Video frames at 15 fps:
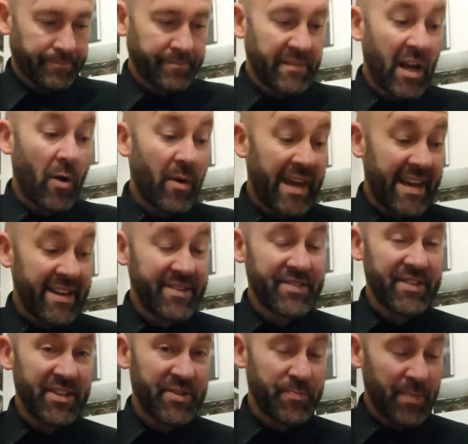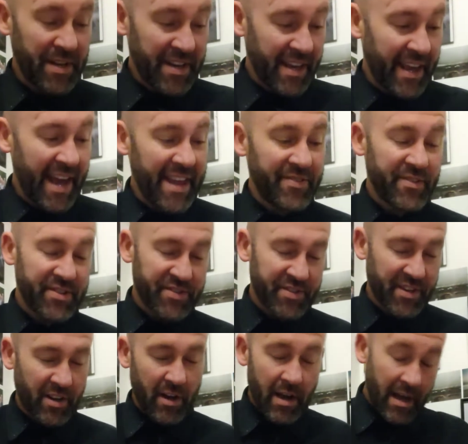Now here's this bit again.
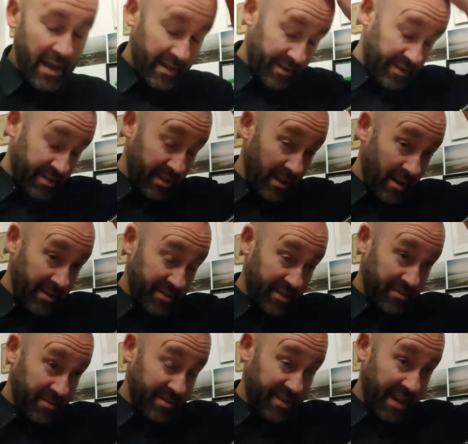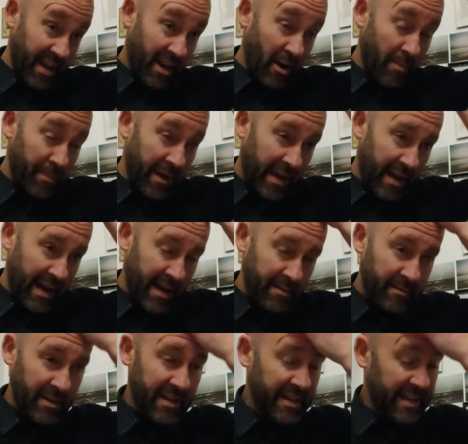There's lots. I was going to say copycat.
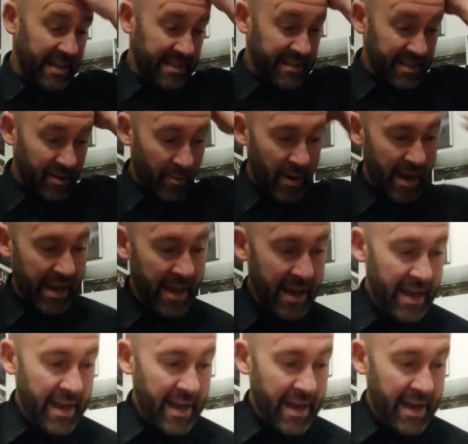Well, it is in a way.